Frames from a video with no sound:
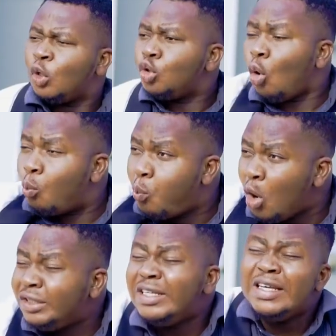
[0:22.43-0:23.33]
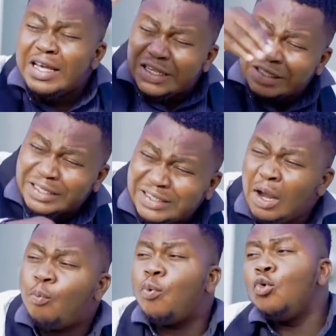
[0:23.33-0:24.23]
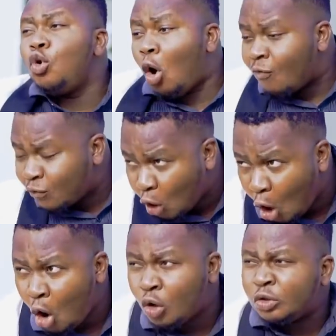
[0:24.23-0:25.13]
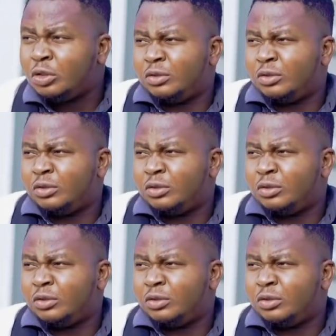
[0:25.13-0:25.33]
Your body is a temple of God.